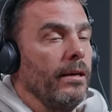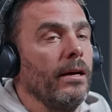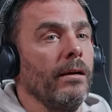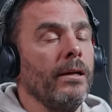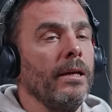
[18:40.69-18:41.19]

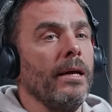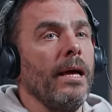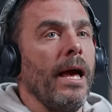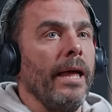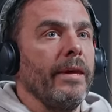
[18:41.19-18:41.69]
Yeah? Yeah, yeah.
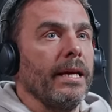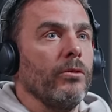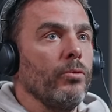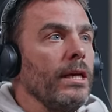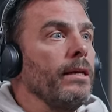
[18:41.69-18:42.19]
And they
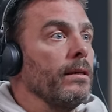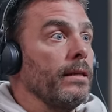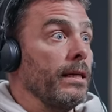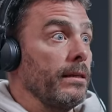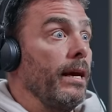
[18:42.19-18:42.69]
can really,
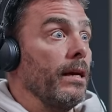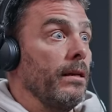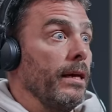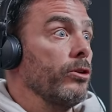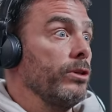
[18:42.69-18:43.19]
they, they are,
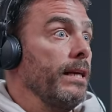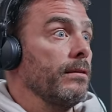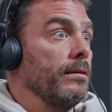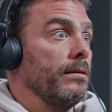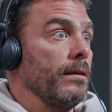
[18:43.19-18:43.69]
they're
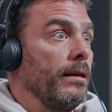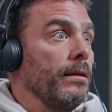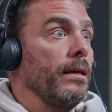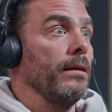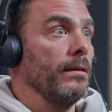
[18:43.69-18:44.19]
connected and
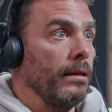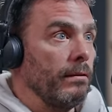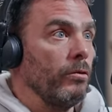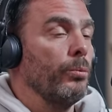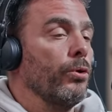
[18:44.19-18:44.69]
they, they
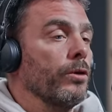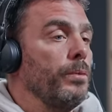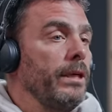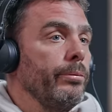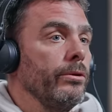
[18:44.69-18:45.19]
support
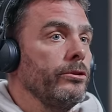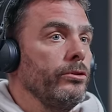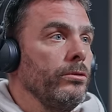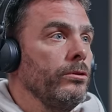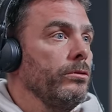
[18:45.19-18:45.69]
people
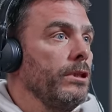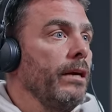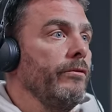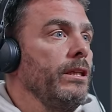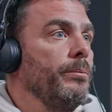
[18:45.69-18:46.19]
to, to
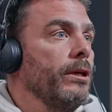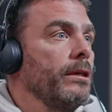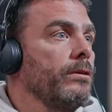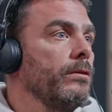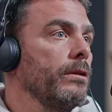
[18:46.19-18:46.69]
dive deeper
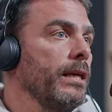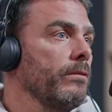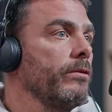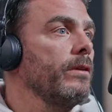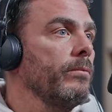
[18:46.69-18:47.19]
and to
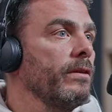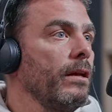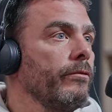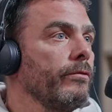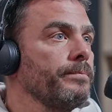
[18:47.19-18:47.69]
connect with
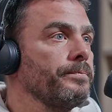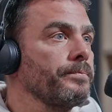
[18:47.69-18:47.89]
themselves.